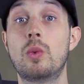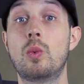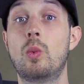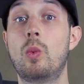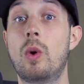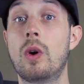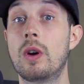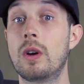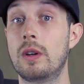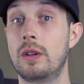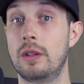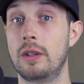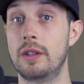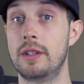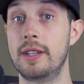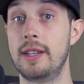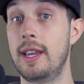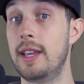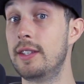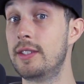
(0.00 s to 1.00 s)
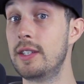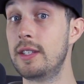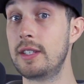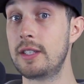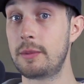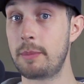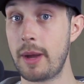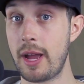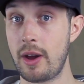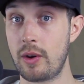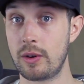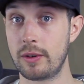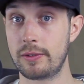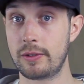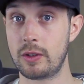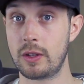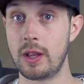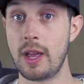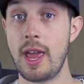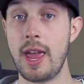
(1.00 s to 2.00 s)
world isn't as
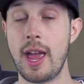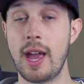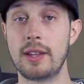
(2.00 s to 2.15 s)
powerful